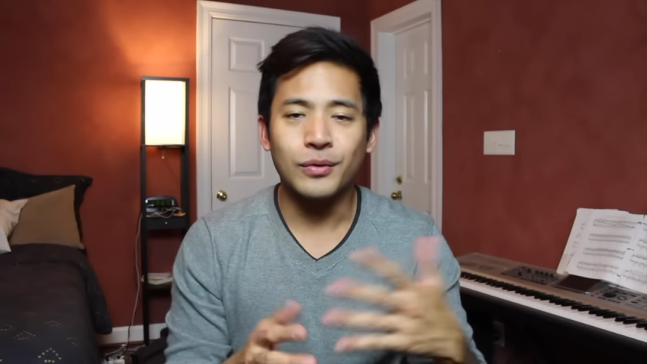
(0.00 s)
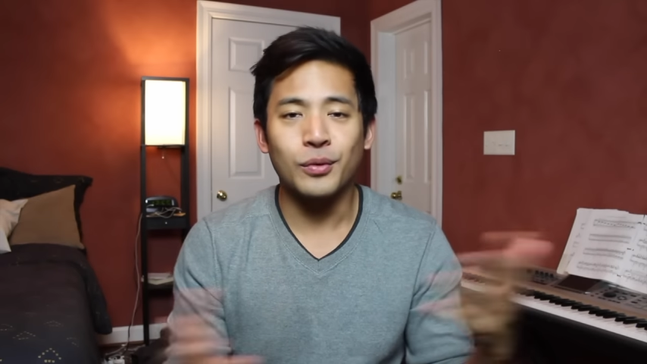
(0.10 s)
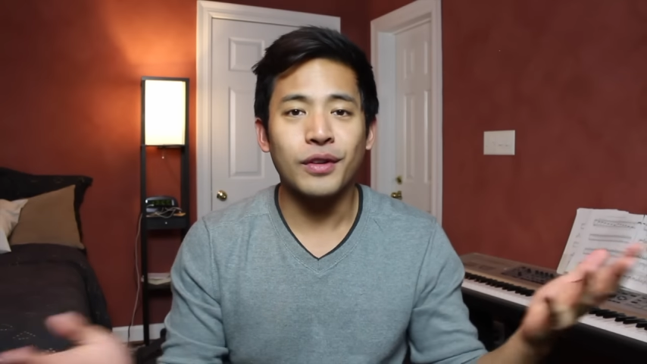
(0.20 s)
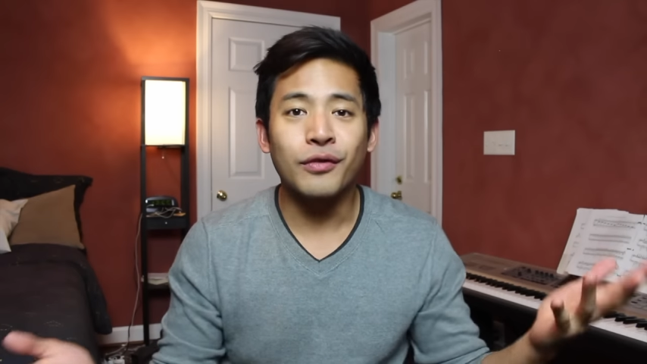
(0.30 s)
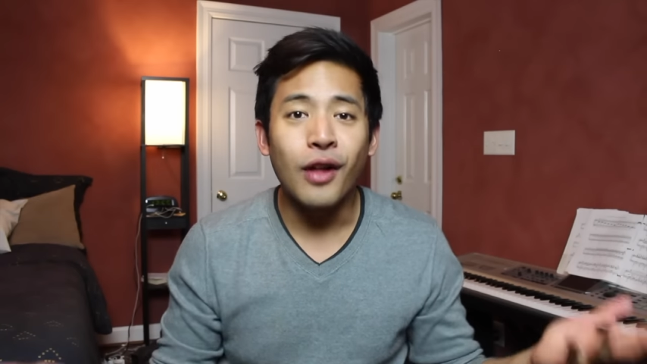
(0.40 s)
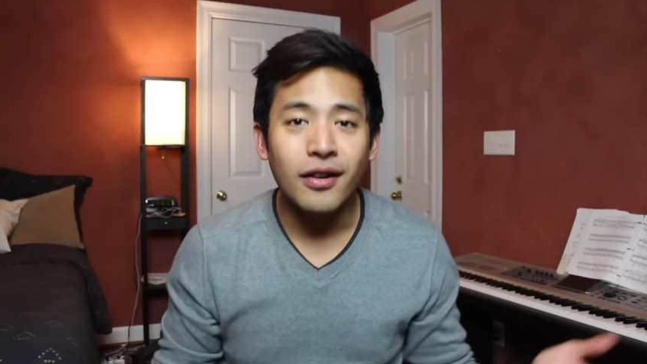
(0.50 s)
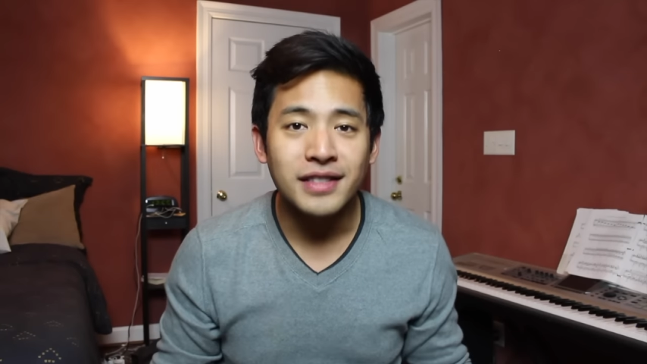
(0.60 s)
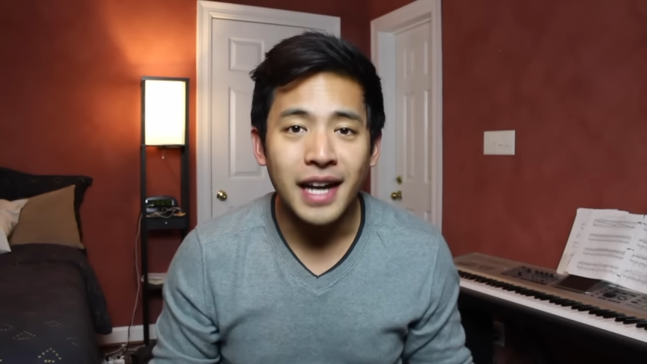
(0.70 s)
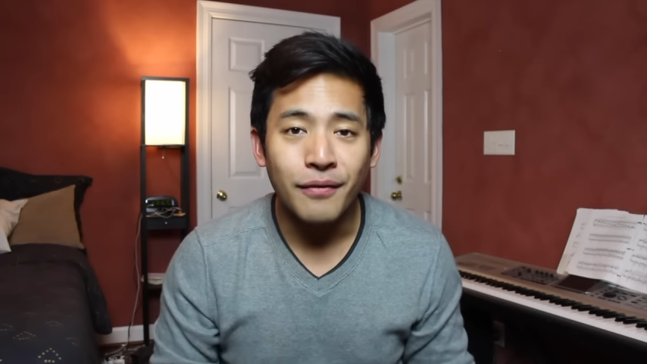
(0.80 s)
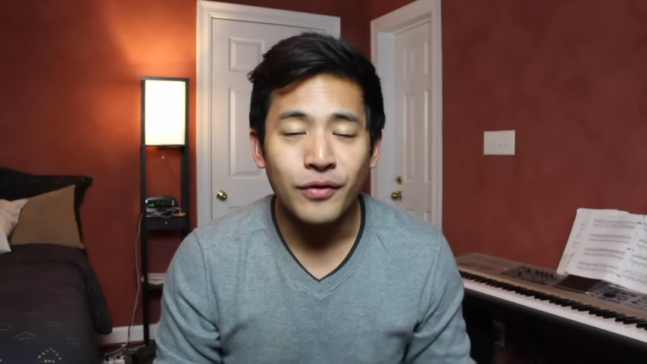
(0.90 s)
sort of
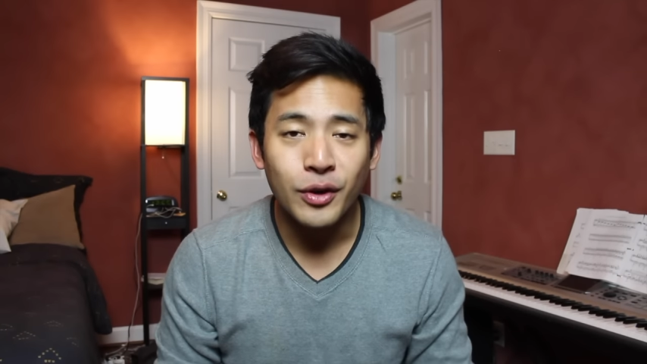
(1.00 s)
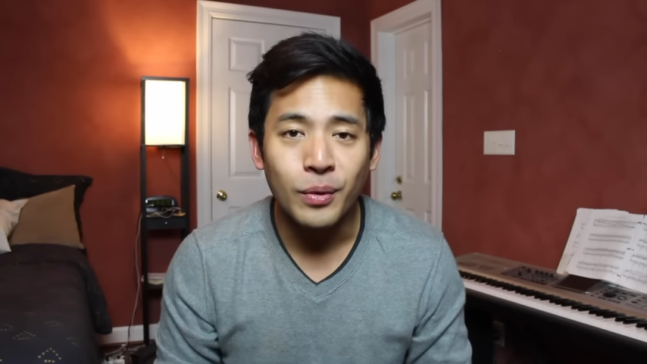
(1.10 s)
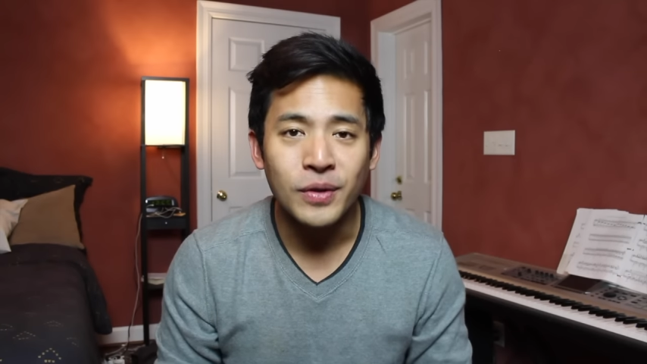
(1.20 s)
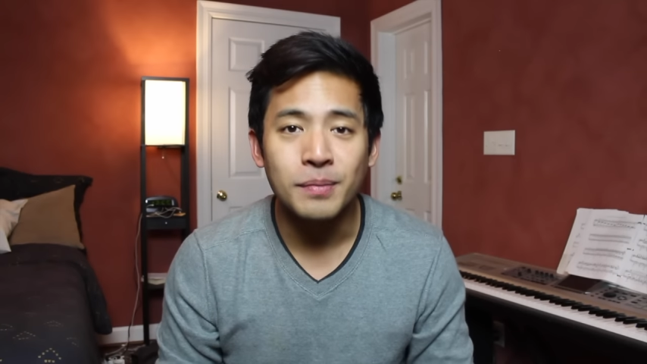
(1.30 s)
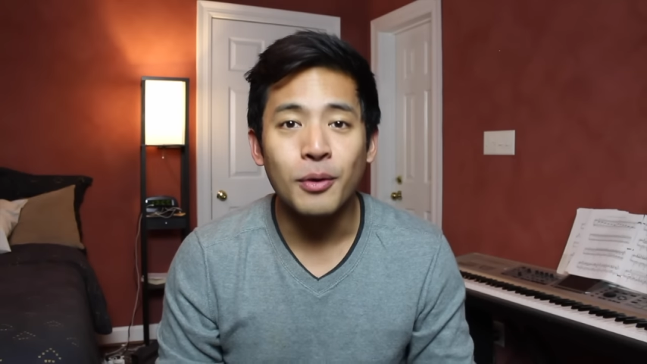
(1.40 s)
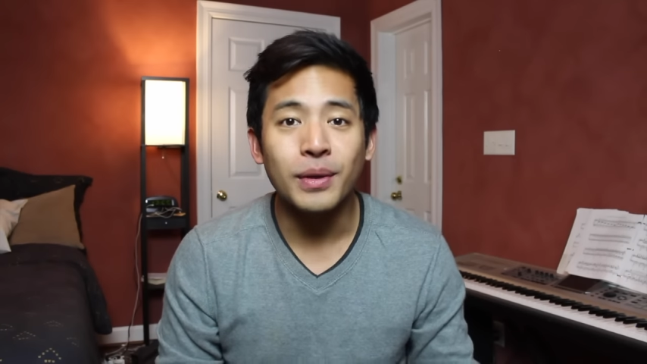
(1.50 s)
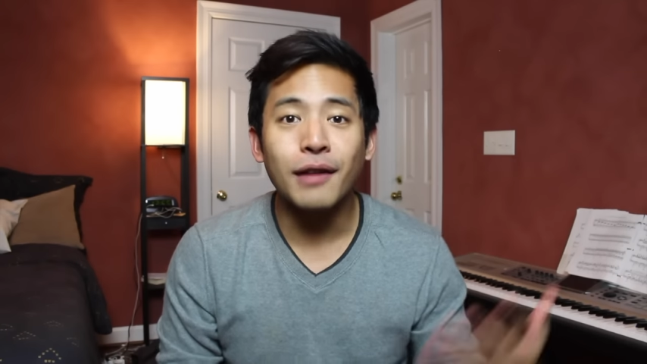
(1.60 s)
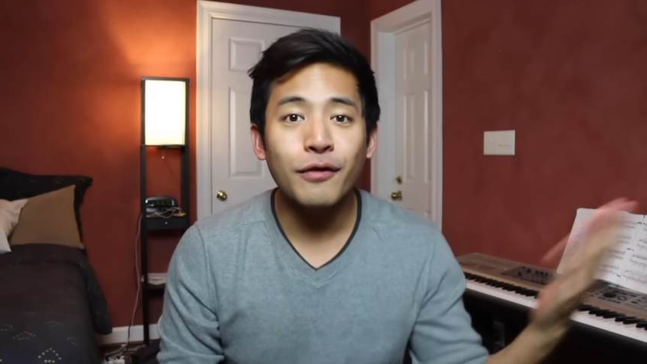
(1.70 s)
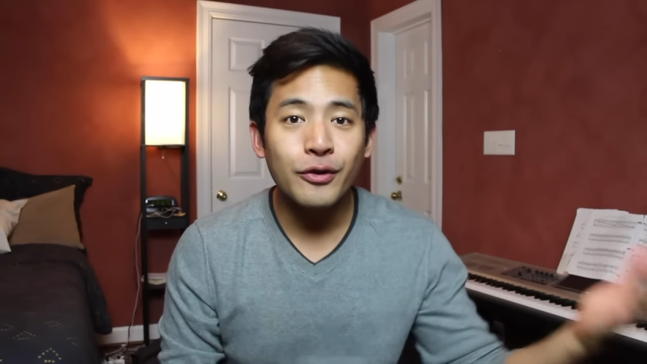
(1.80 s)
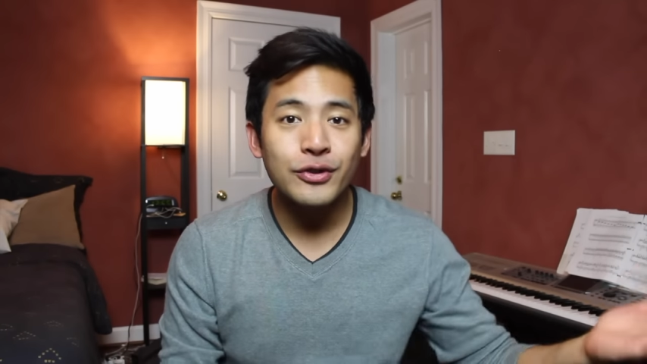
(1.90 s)
longtime viewers, but when
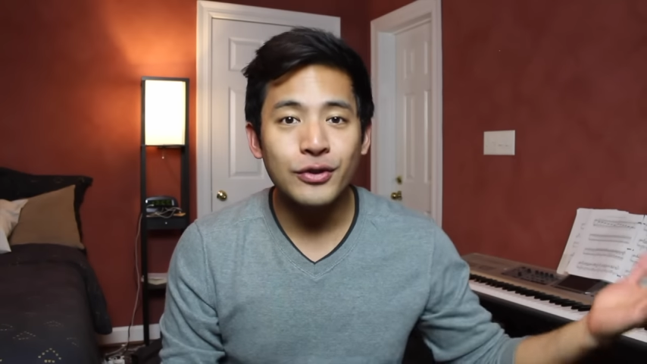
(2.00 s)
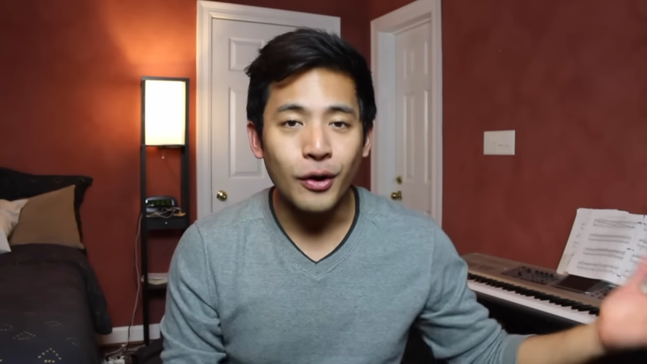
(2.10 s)
I first